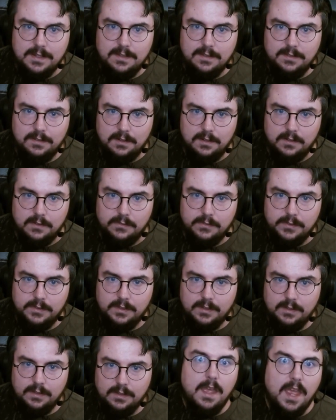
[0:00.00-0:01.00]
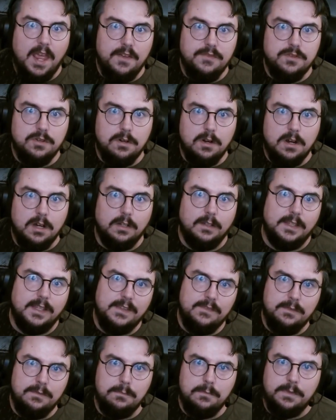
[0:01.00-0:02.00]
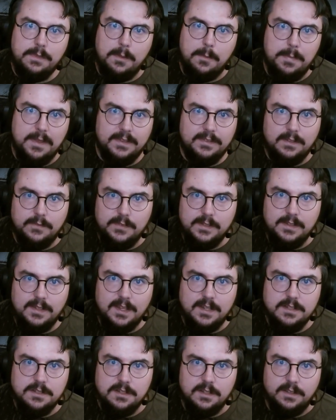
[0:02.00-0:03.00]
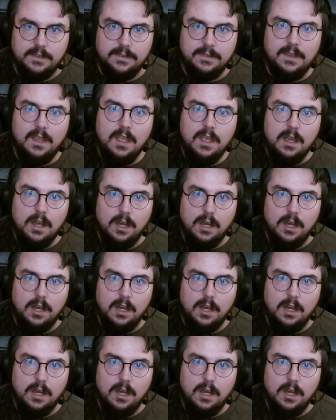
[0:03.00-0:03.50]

he deserves. After all, even with the best of intentions,